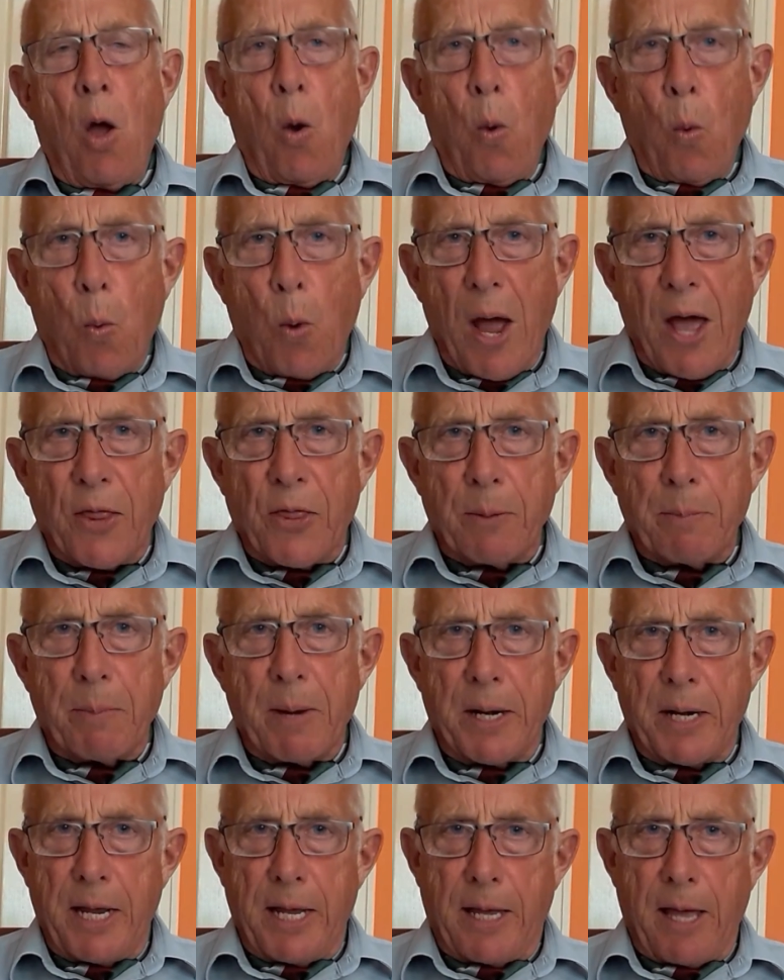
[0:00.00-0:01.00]
where the
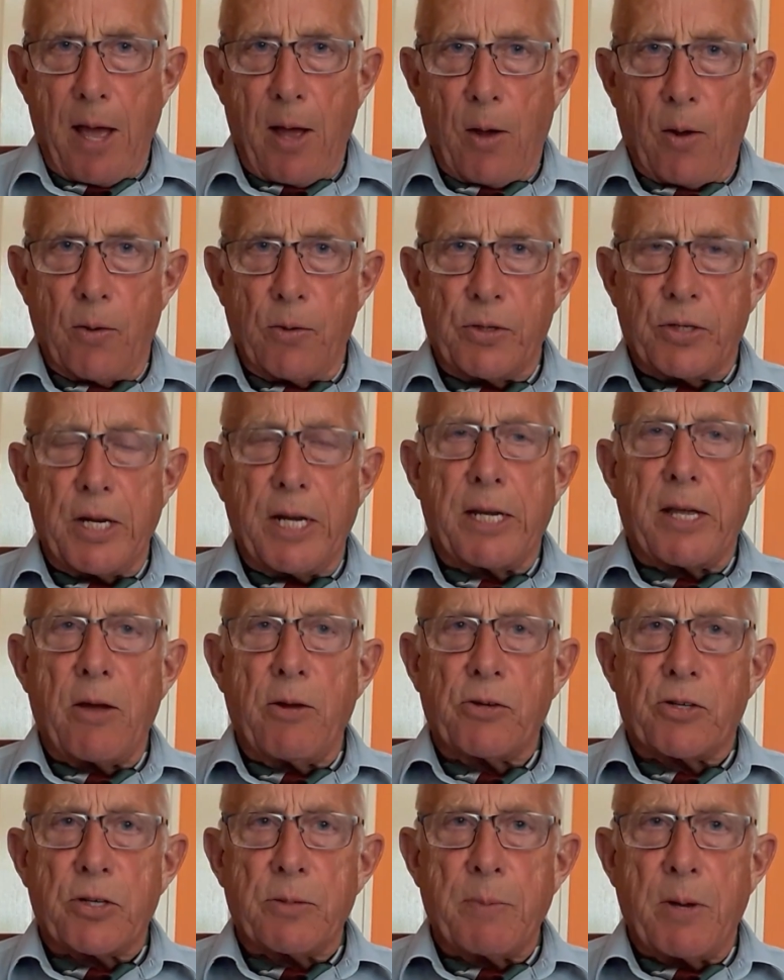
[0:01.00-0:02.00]
money goes, it
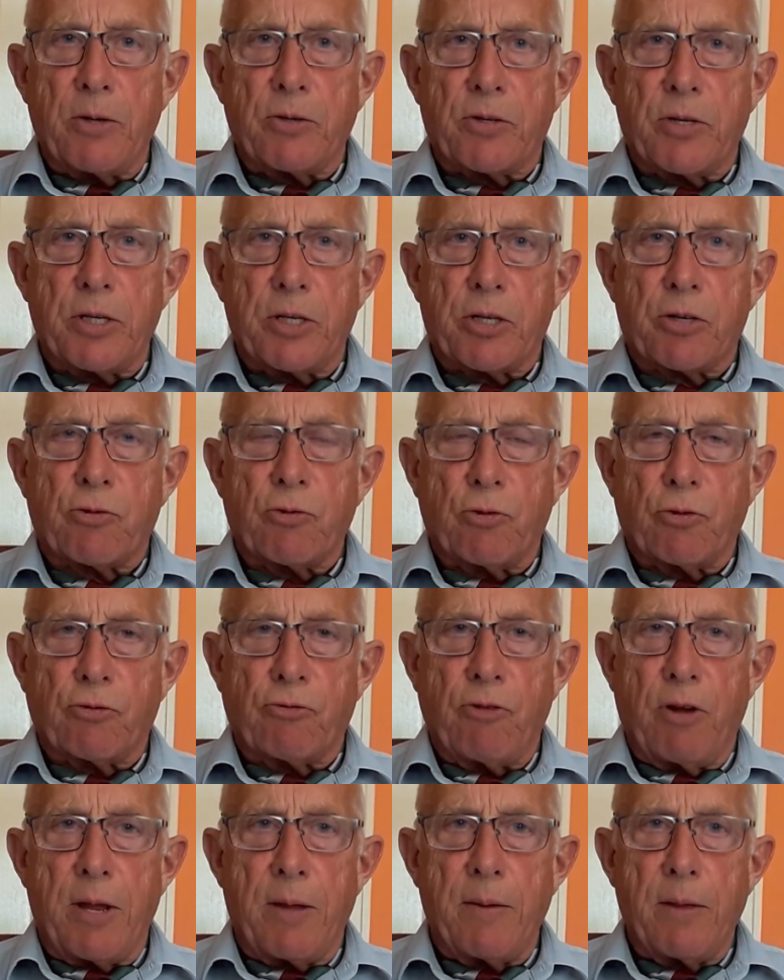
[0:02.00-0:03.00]
goes to the most
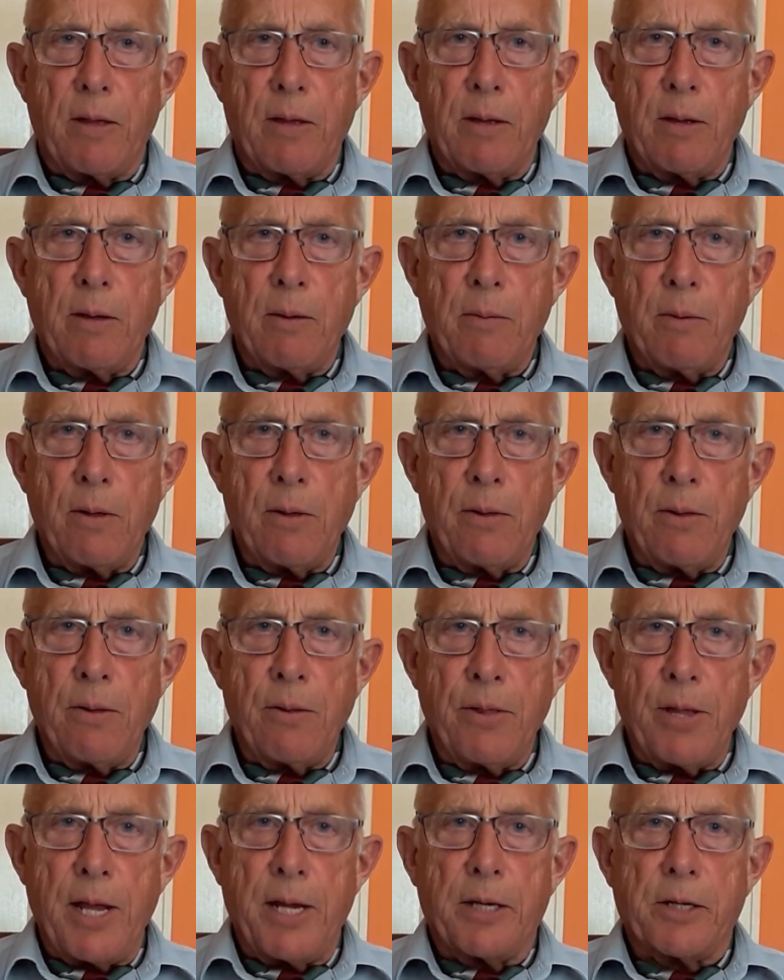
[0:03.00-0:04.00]
extraordinary
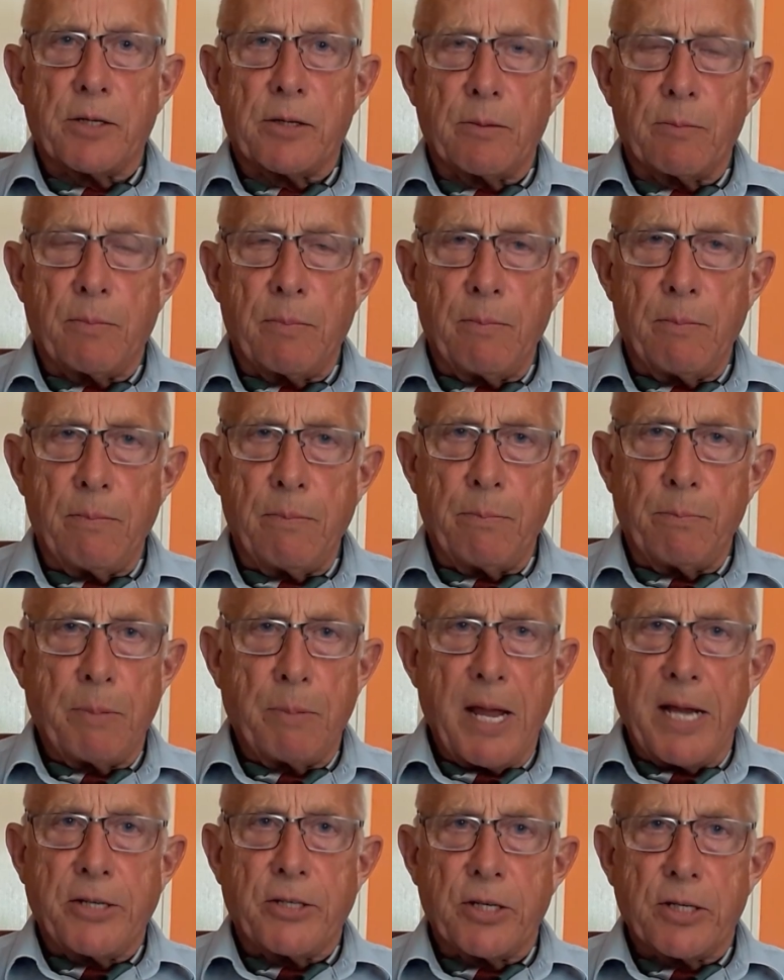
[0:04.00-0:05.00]
things and
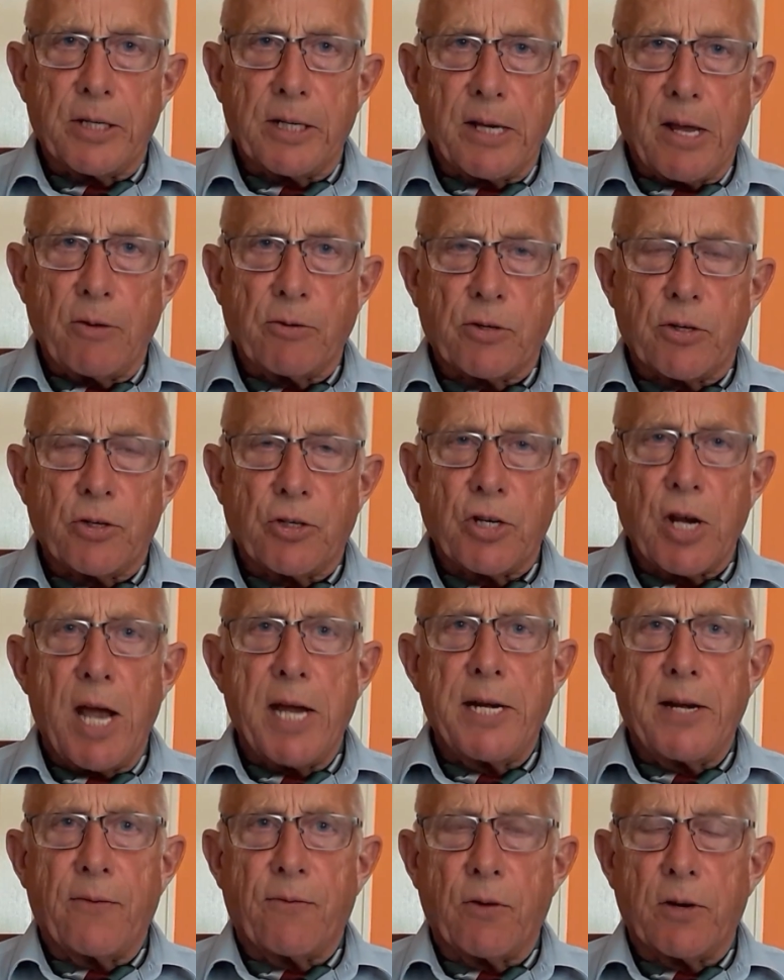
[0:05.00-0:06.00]
places. It goes to
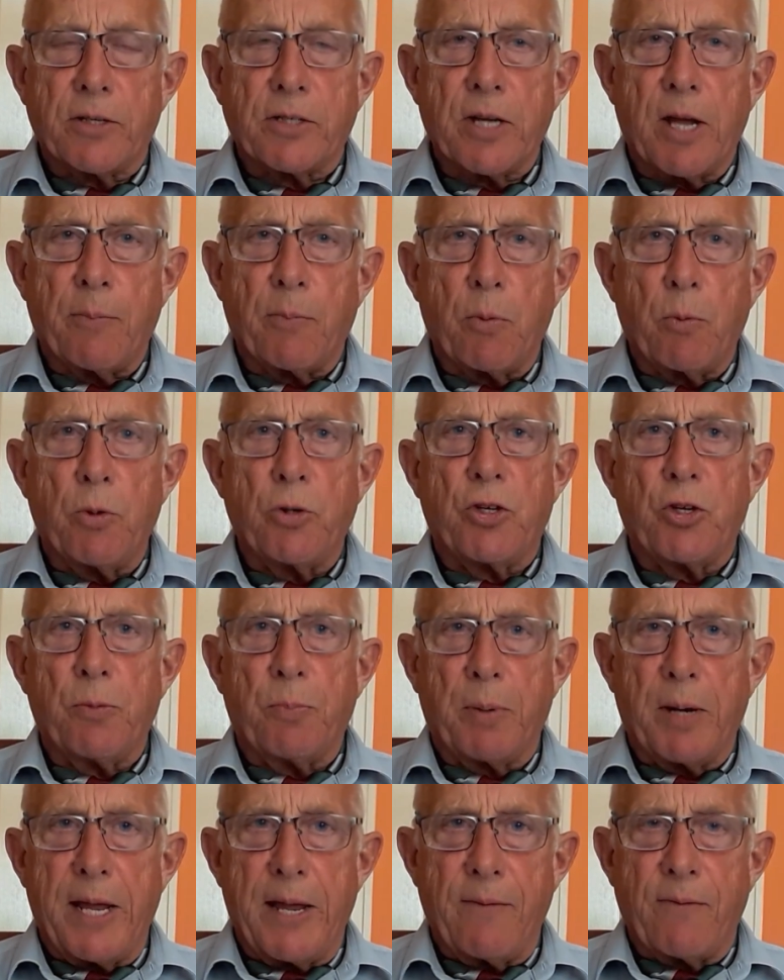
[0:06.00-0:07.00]
China, for example. Would you
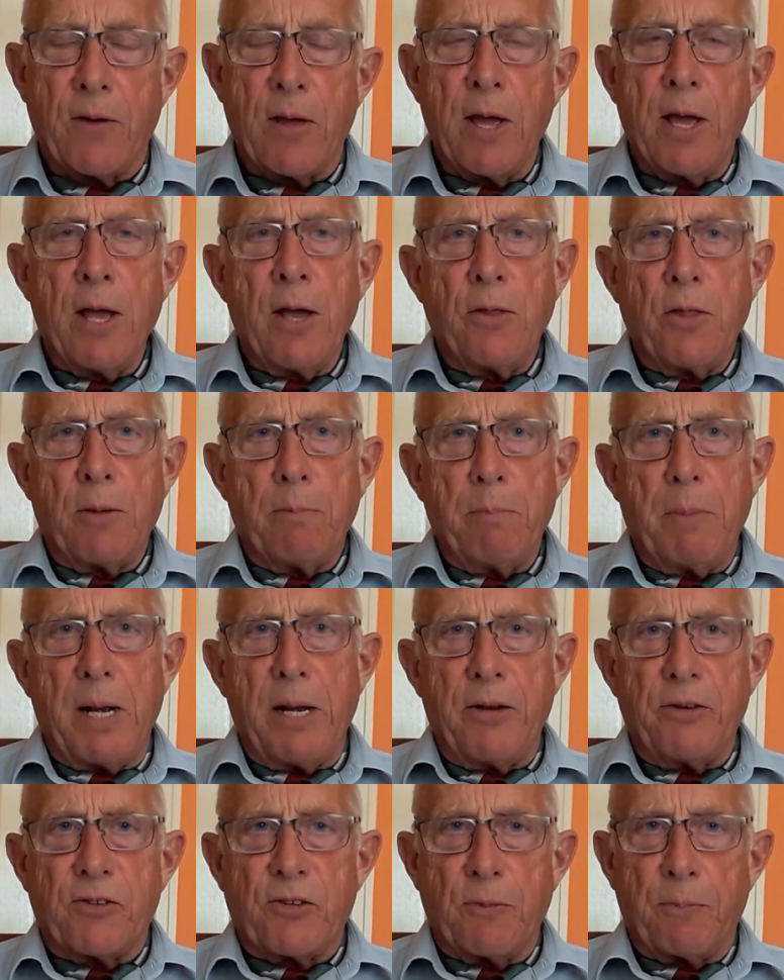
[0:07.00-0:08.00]
believe that
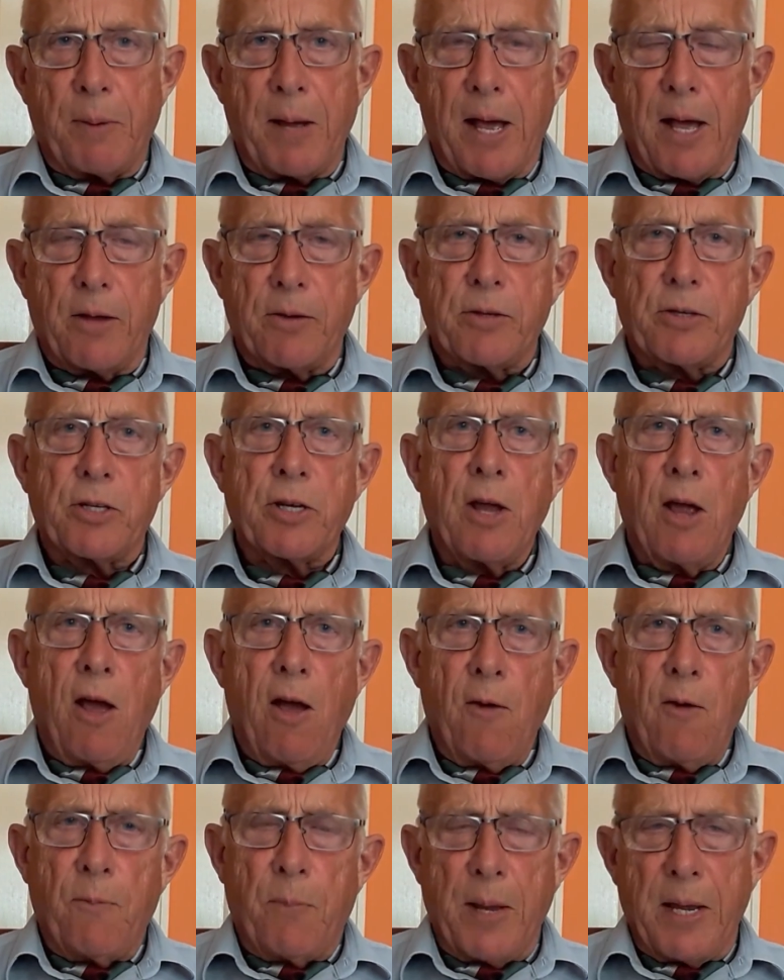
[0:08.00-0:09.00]
millions of pounds
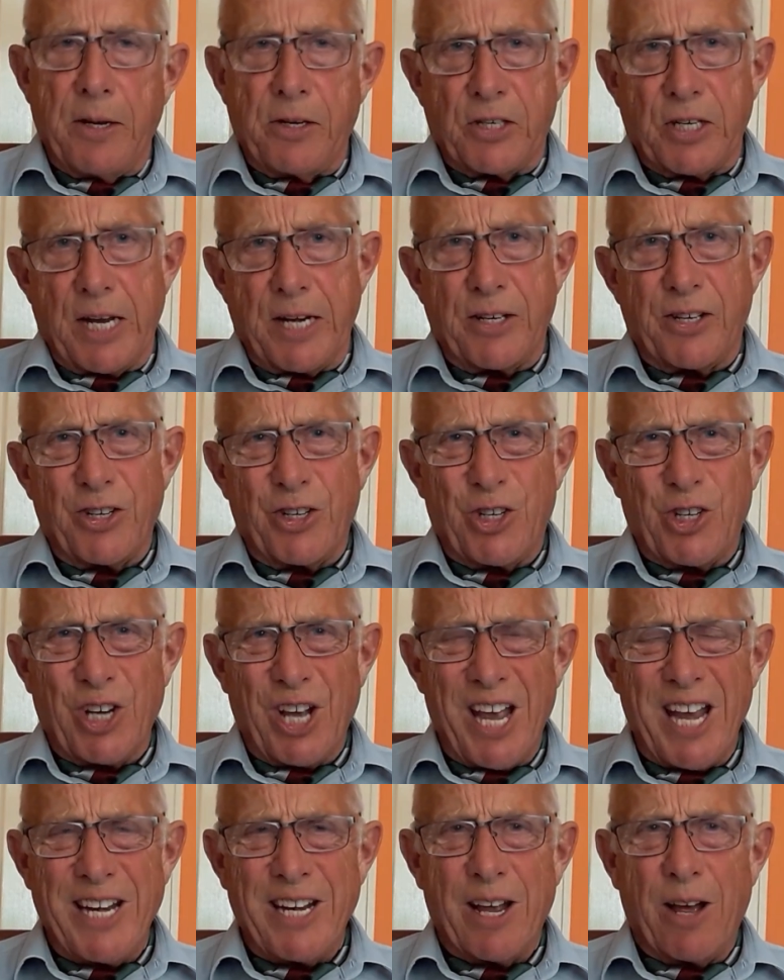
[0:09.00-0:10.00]
have been sent to
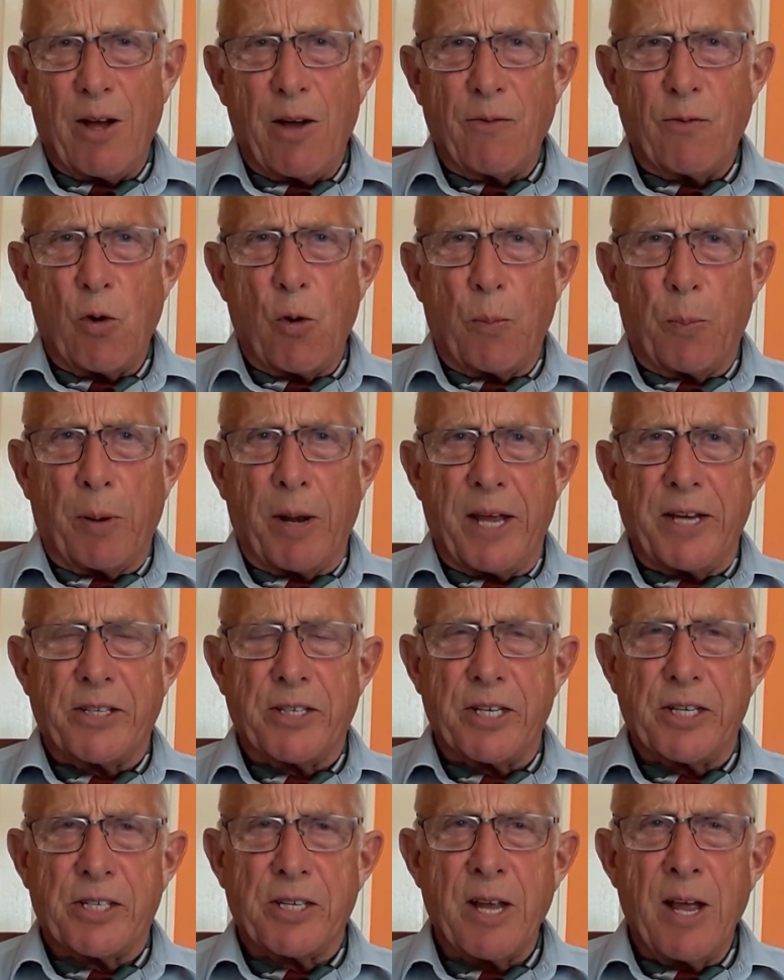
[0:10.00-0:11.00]
China, of all
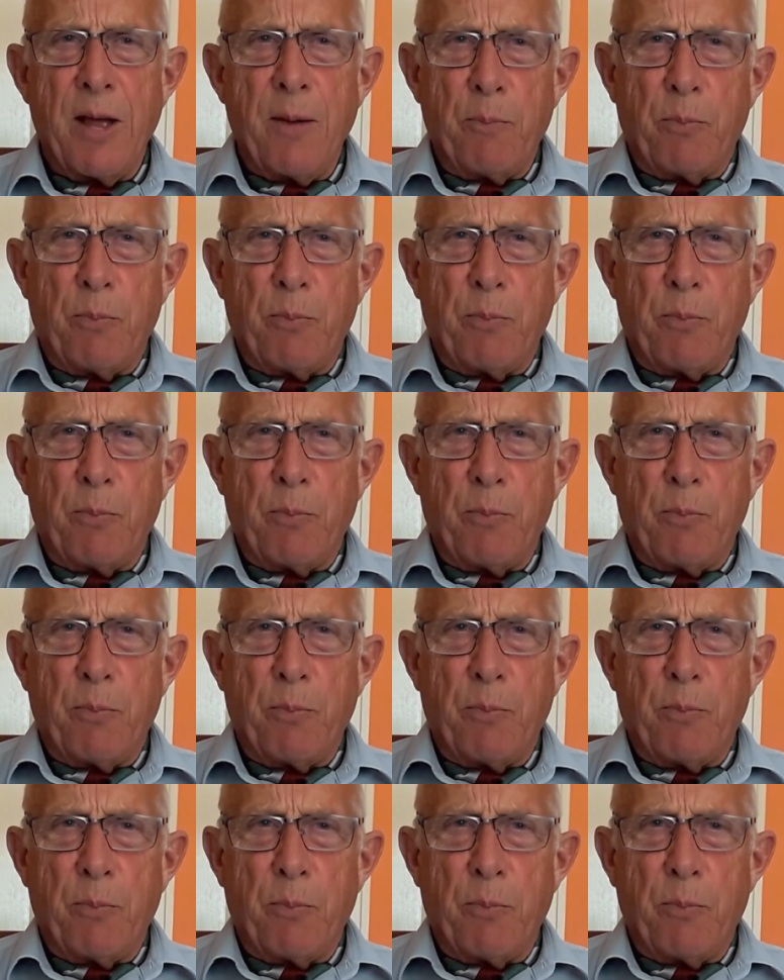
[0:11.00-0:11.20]
places?